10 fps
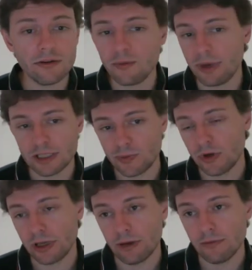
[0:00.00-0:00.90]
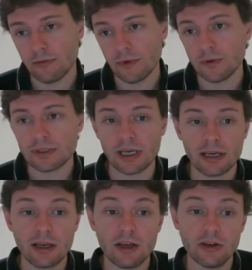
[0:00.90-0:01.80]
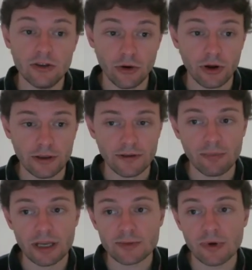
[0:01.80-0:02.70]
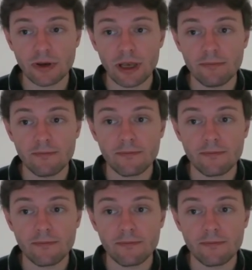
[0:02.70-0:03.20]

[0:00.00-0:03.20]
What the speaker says: the baseball game. We would say during the baseball game.